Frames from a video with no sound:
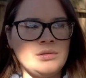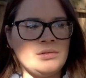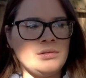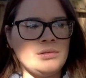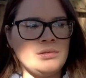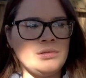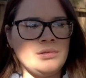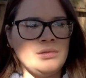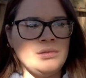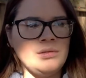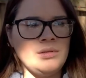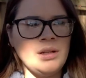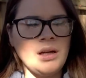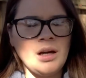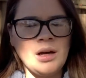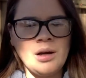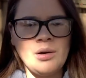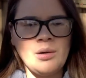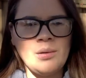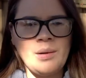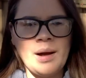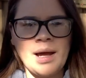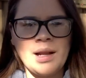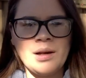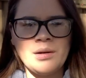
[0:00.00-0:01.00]

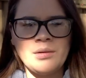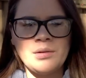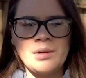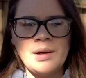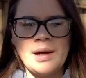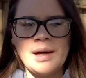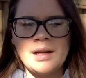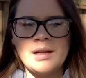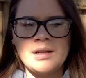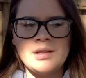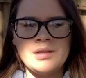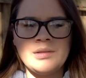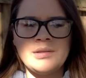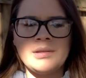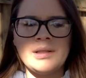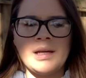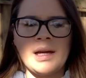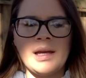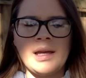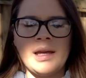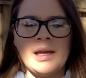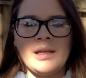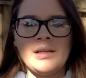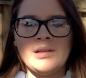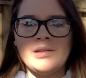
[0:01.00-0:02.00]
I don't know how to do
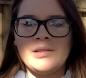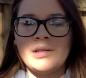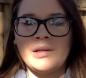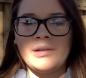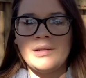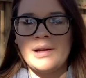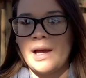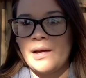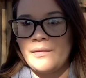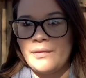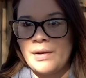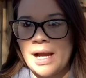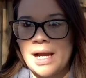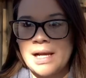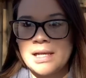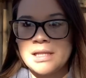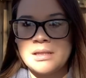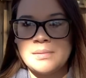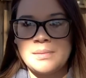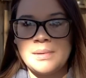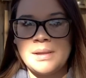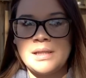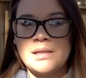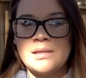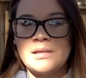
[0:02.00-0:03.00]
that, and don't ever
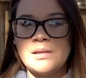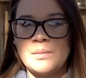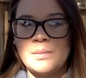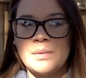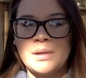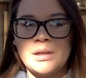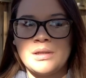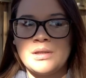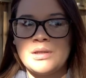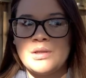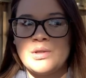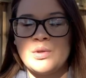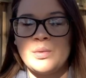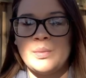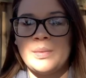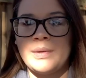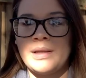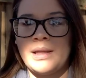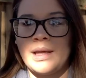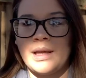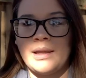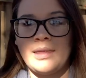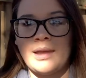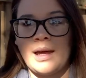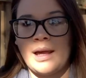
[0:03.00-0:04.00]
ask me something stupid
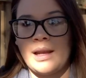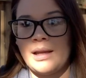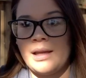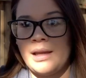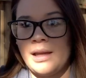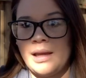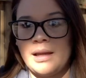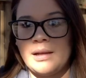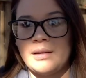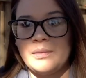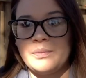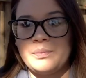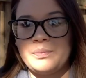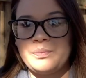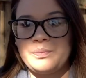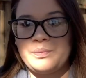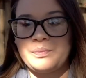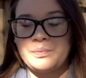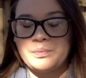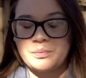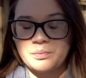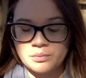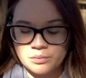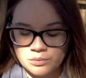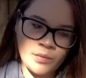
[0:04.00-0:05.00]
like that again.
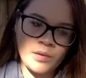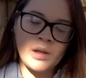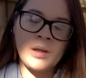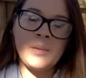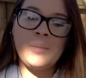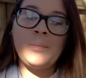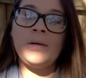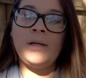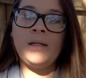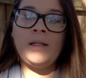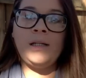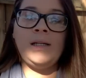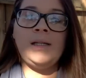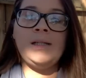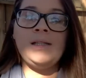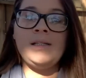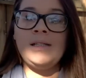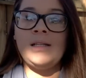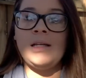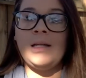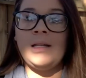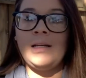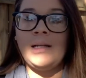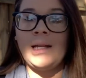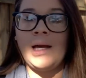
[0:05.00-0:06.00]
Police
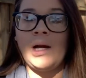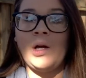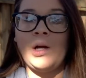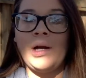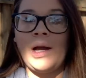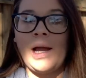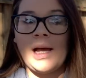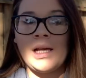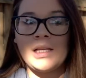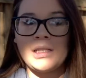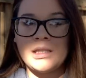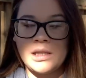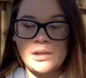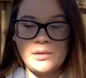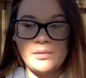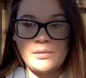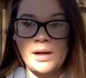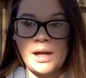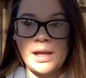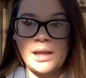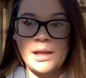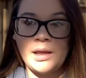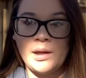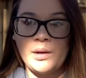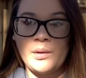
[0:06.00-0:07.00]
then now are asking
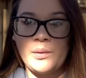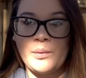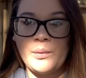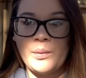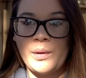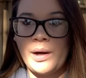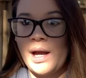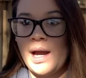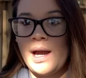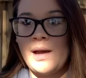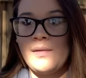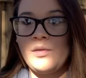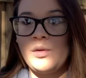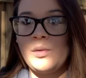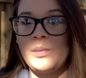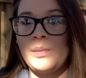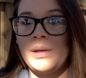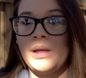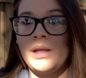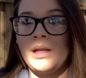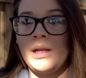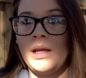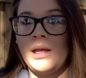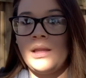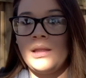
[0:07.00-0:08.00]
Riley, where have you
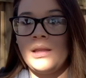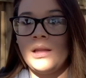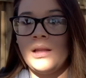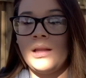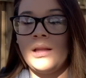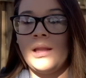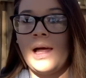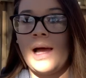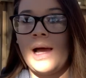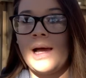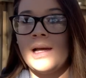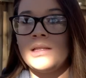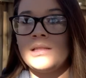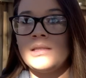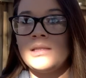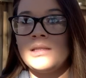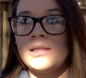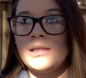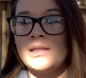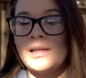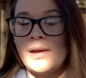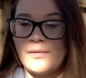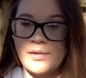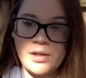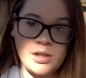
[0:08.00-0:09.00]
been in the
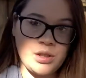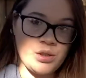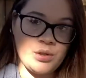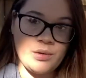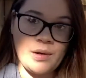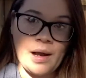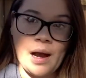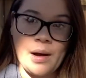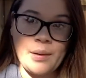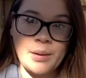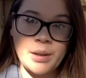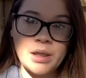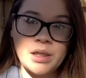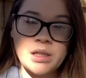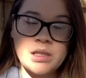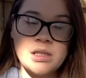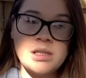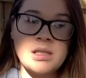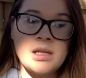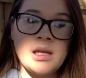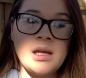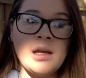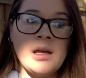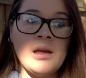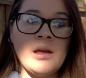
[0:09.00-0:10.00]
last 72
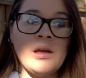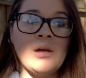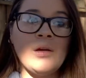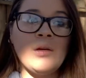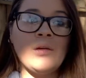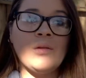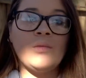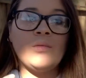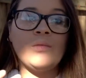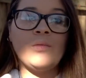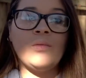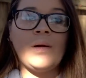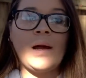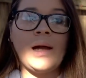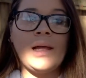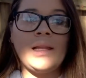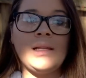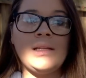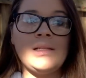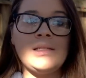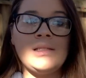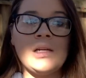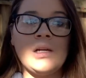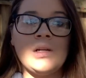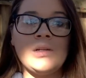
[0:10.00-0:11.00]
hours?
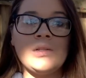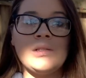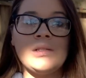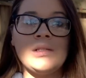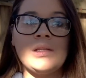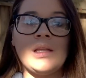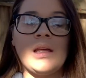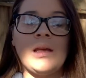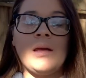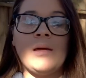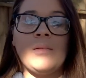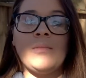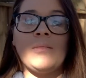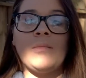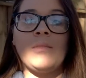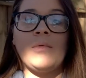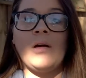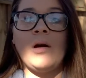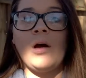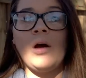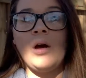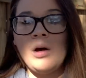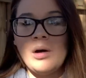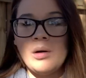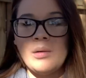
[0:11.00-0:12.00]
Riley tells them,
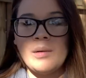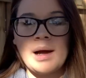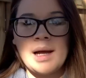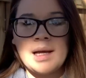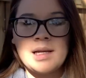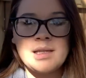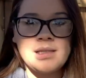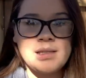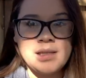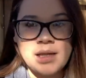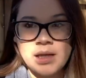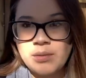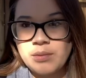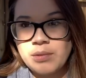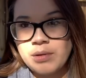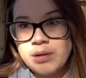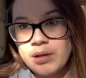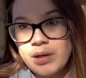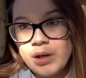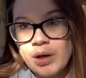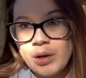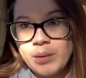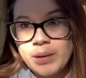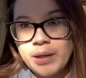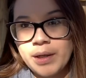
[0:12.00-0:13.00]
oh, I stayed with
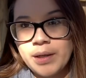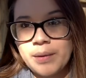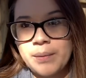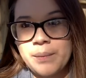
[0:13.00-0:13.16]
Noah,